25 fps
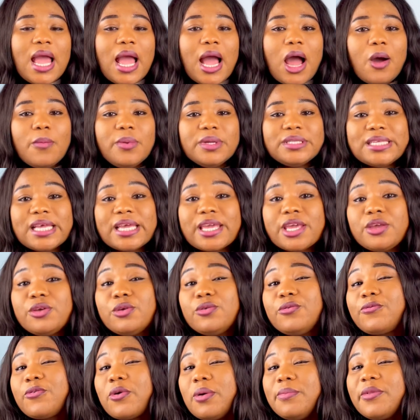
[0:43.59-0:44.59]
I'll be taking
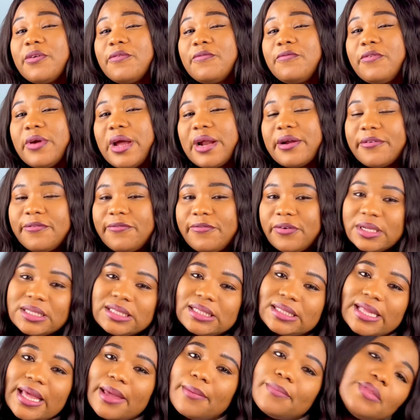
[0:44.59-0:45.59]
you from the very
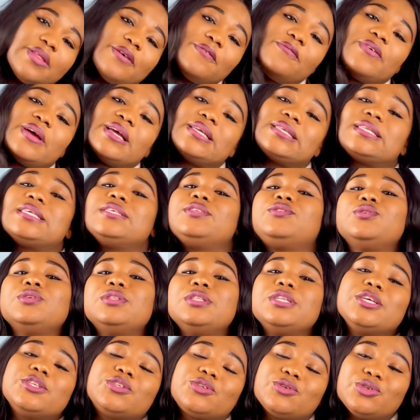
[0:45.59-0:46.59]
first step, the first things you
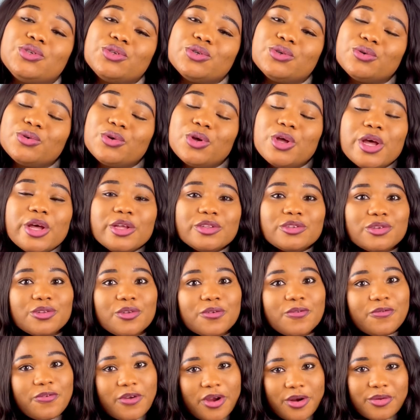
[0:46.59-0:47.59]
need to do, to
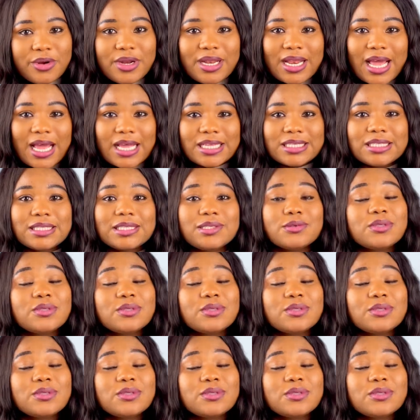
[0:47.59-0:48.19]
the very last,